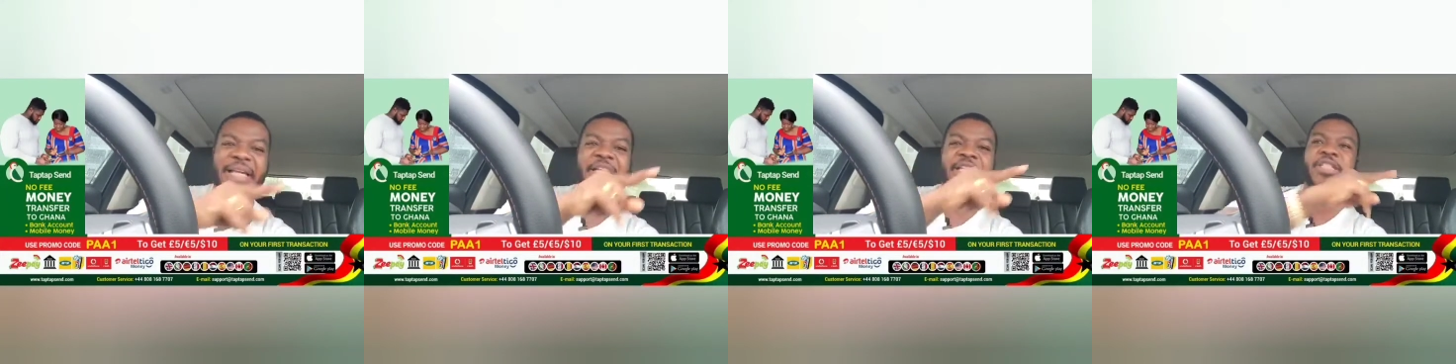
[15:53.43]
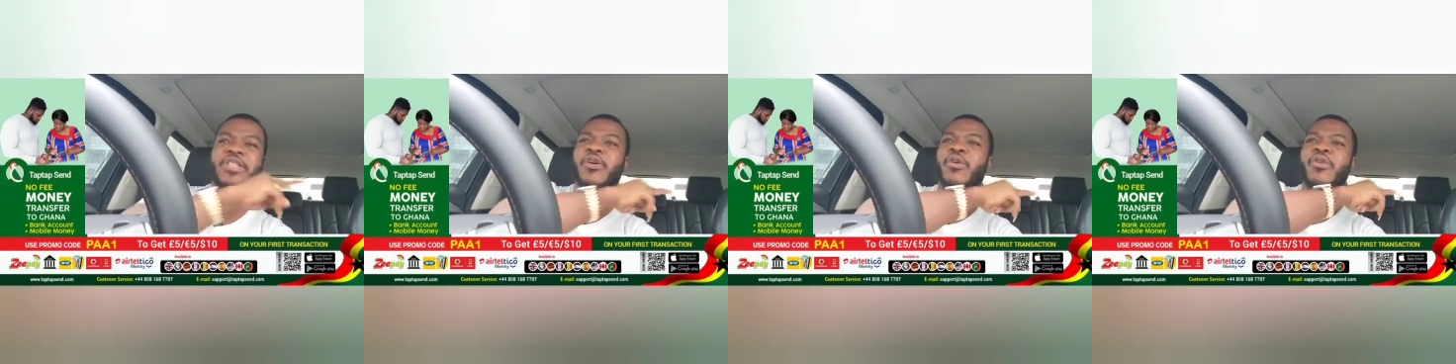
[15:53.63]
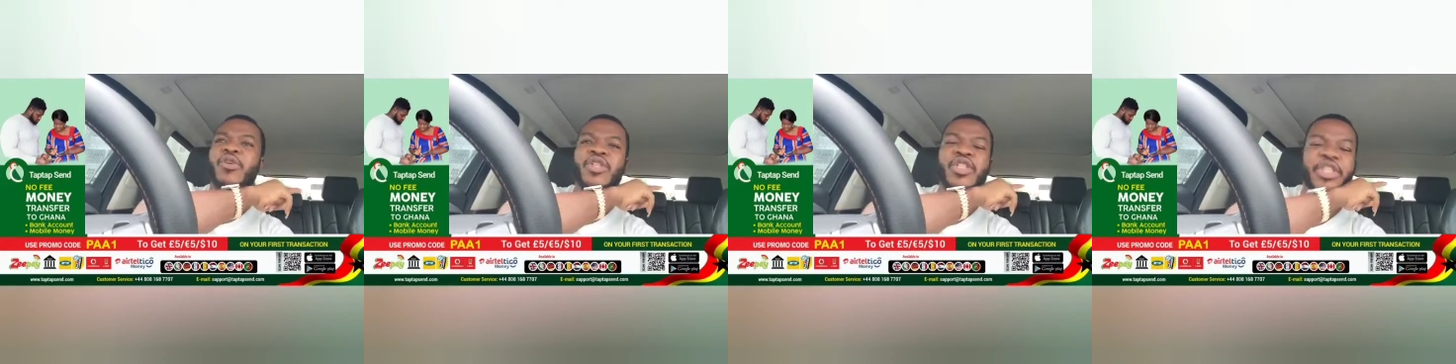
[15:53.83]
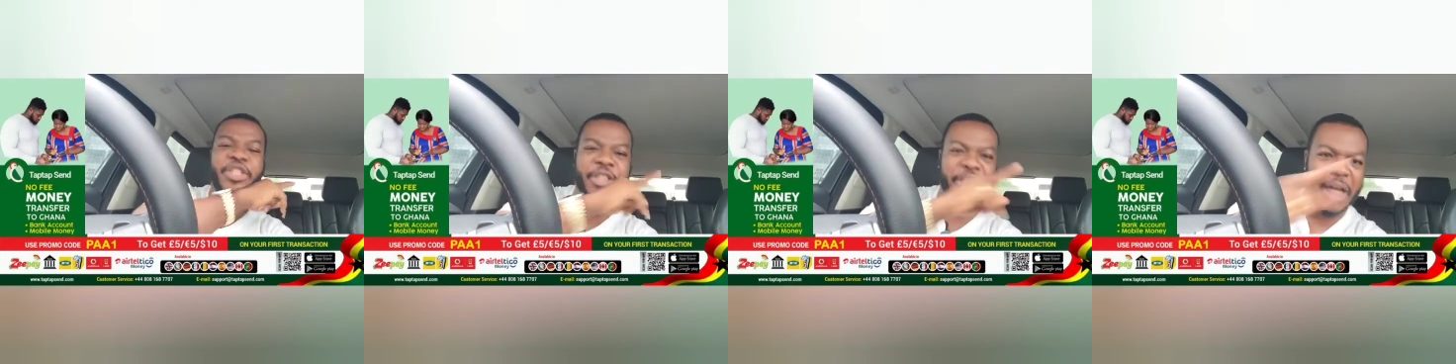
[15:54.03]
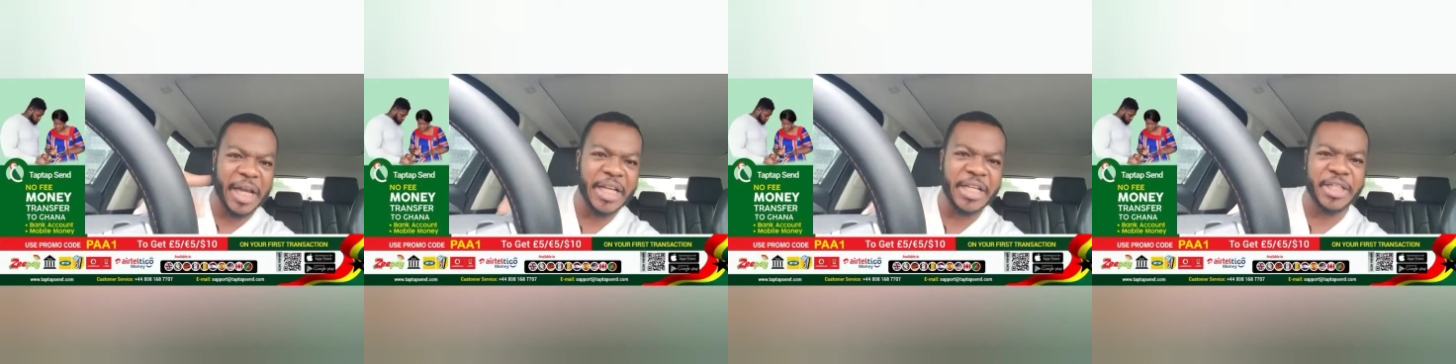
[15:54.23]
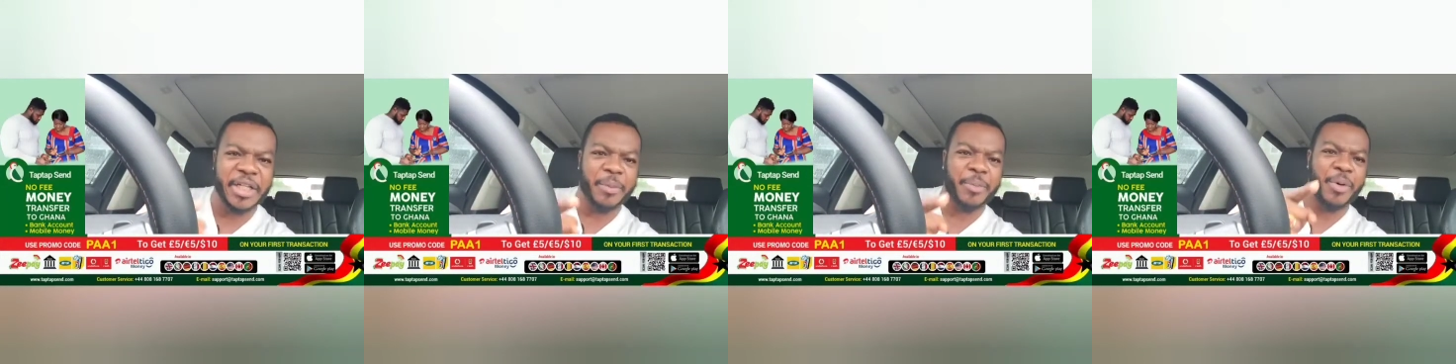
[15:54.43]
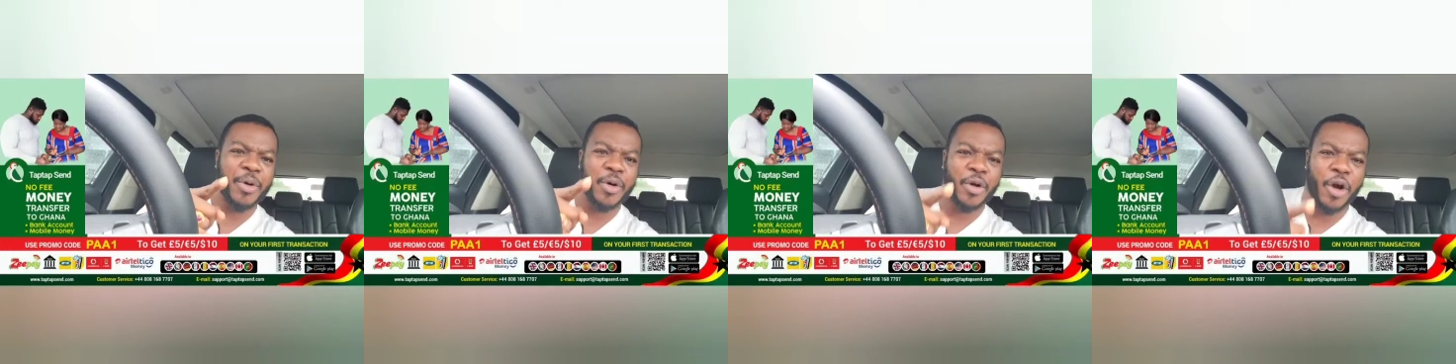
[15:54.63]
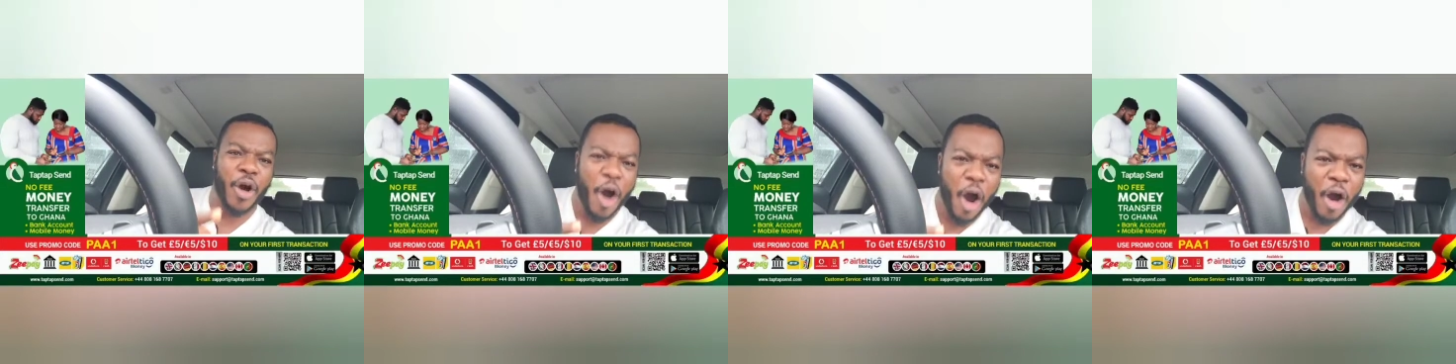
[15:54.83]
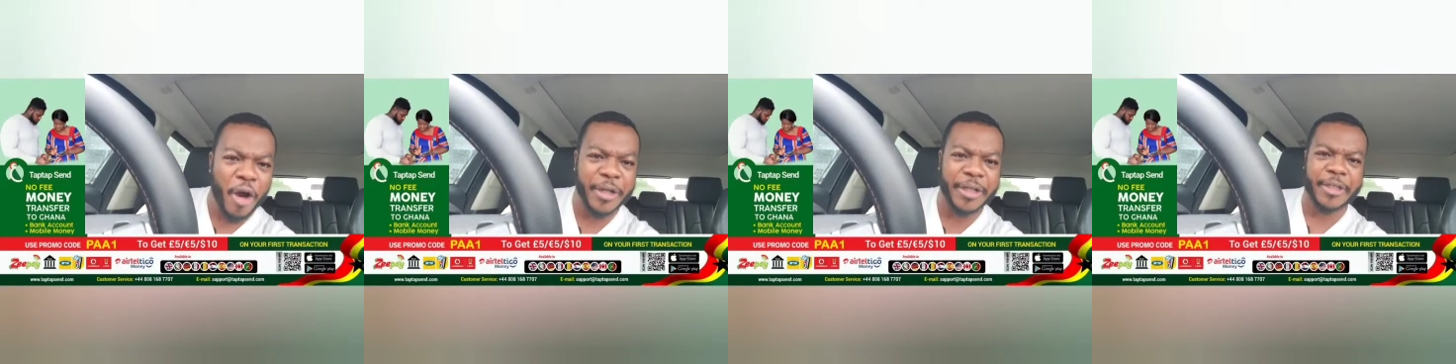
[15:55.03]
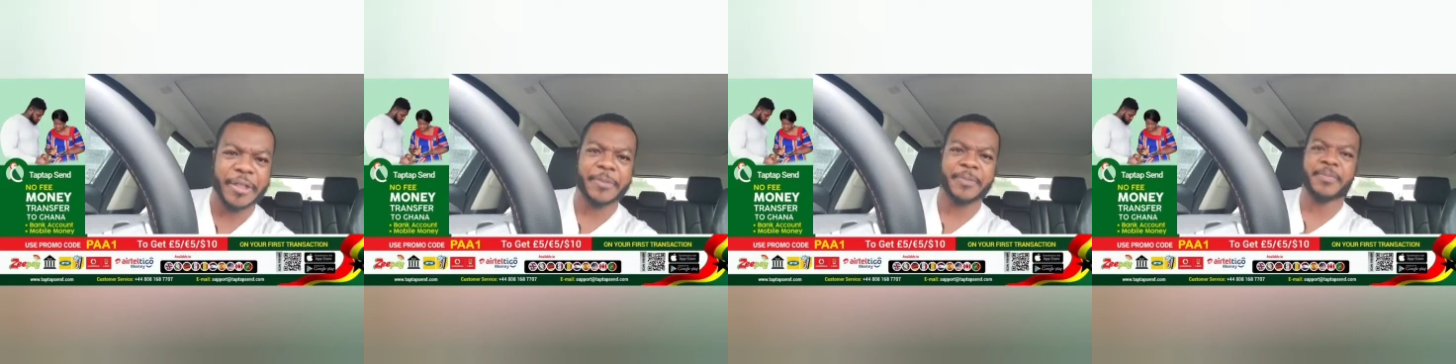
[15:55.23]
He's an unchangeable
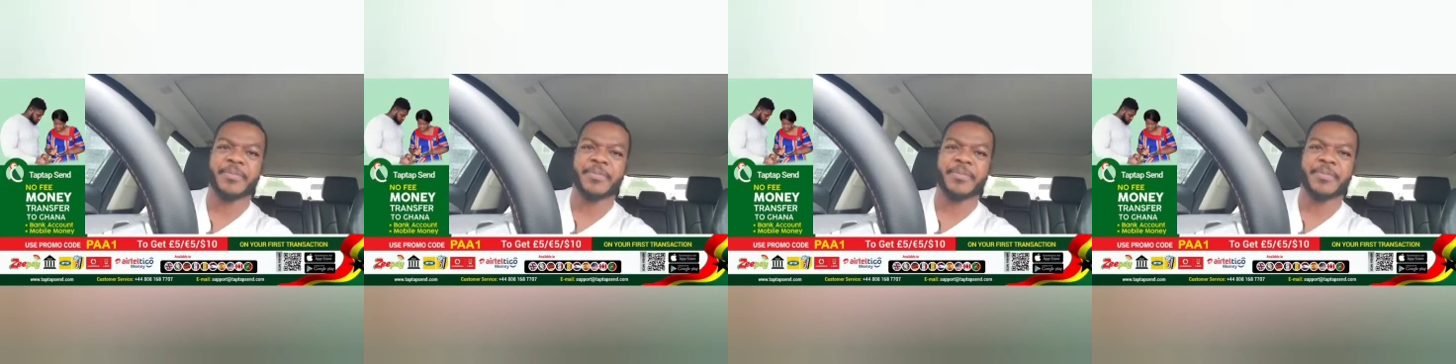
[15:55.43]
God.